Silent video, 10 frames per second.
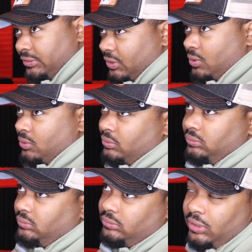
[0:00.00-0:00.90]
who
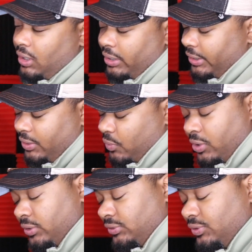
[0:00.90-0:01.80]
re
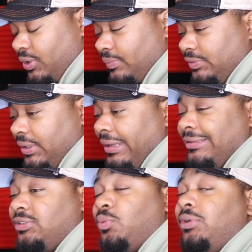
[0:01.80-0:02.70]
words. You know what I'm saying?
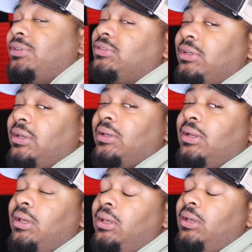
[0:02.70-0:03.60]
This is what he's saying.
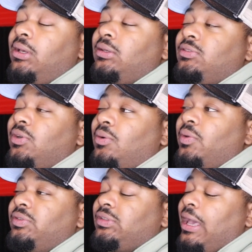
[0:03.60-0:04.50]
So
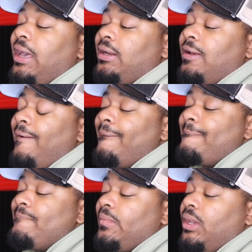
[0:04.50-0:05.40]
he's kind of
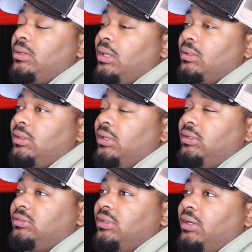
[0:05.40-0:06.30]
another thing
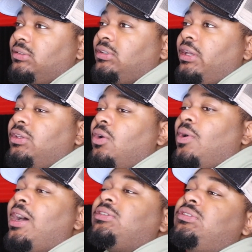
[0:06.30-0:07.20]
he's saying is like, yo,
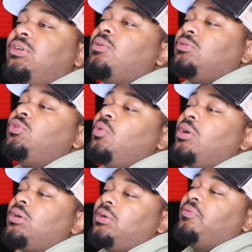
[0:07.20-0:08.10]
I showed two
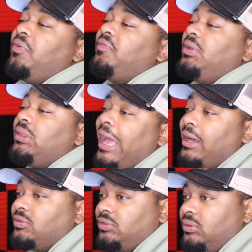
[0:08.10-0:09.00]
hundred and fifty
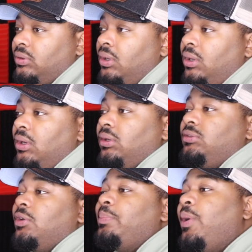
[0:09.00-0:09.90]
thousand
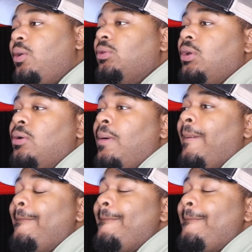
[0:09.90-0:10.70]
to Polo,